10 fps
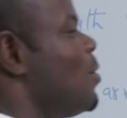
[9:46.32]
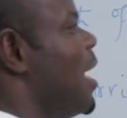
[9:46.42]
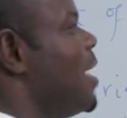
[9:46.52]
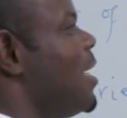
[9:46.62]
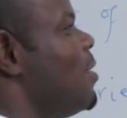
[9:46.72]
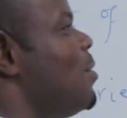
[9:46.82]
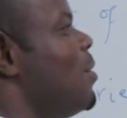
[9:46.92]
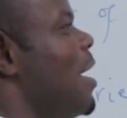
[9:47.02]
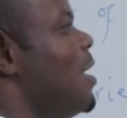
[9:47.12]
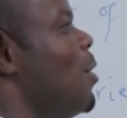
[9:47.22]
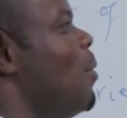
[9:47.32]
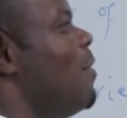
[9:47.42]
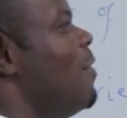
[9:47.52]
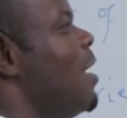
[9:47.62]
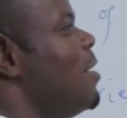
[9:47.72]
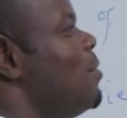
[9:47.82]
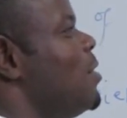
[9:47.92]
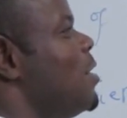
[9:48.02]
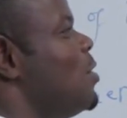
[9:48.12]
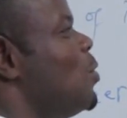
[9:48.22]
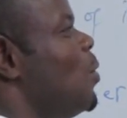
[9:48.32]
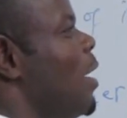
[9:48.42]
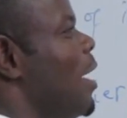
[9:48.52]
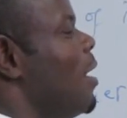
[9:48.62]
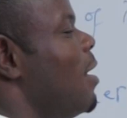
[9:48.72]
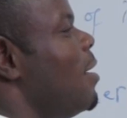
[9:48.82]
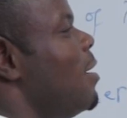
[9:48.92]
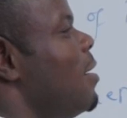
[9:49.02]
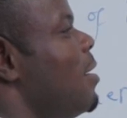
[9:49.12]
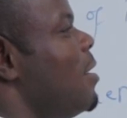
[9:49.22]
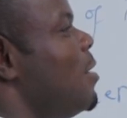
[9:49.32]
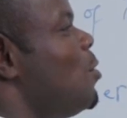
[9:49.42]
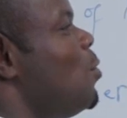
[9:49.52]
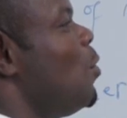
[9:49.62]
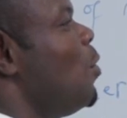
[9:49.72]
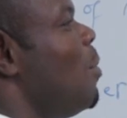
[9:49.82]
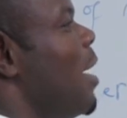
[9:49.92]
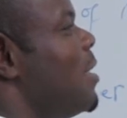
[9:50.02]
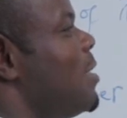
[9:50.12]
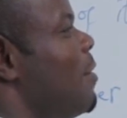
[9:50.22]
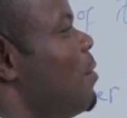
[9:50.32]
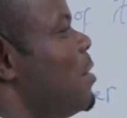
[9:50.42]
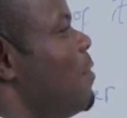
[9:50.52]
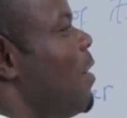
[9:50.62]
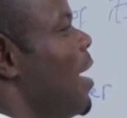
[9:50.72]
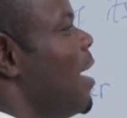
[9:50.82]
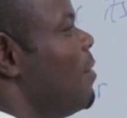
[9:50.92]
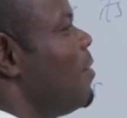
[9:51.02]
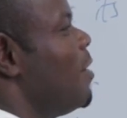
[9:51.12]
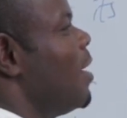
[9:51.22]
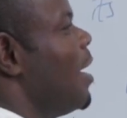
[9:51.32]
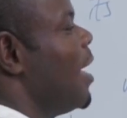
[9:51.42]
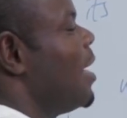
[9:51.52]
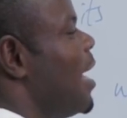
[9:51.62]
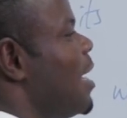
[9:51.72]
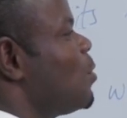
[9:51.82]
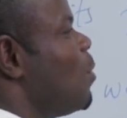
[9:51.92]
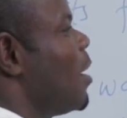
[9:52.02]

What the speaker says: So that tells you that your wavelength, which is 2L, is 2 by 75, and that's